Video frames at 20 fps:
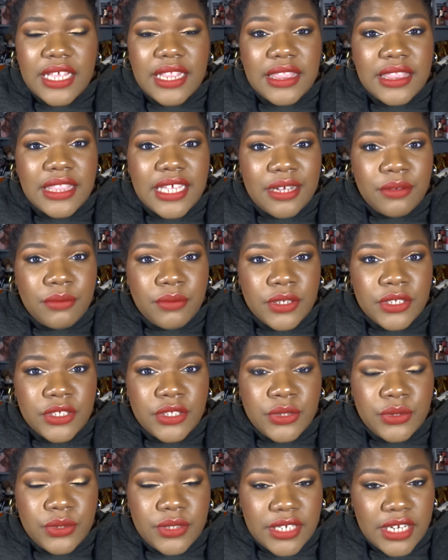That was
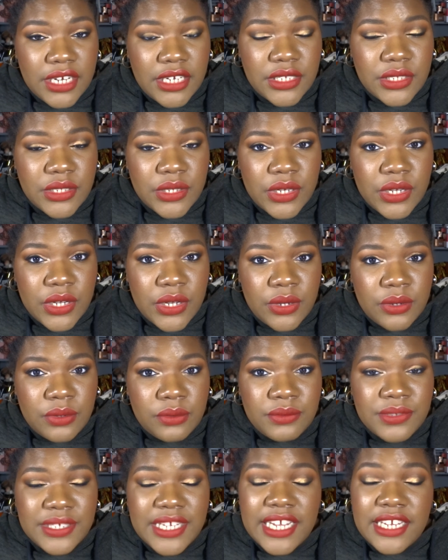2 days
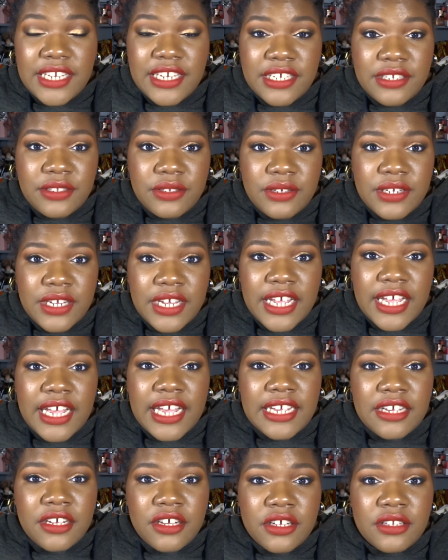ago, and yesterday
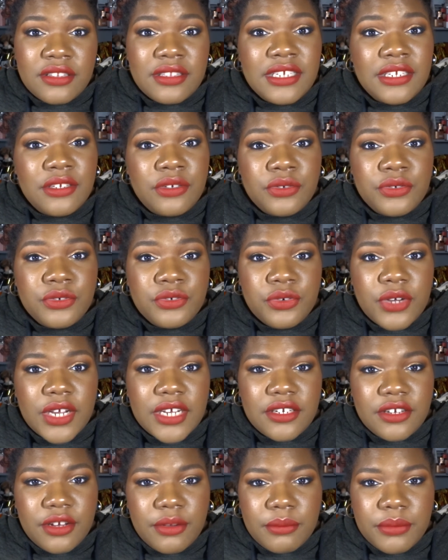I got the new track
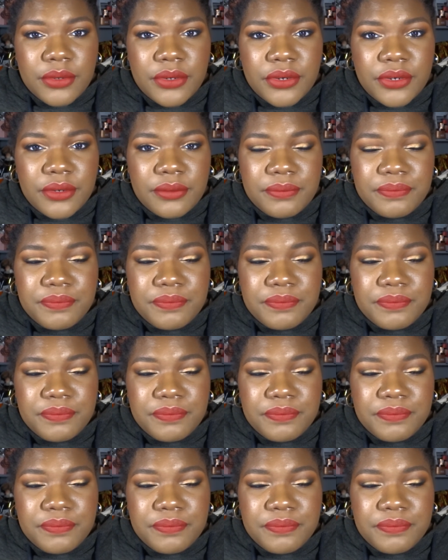number.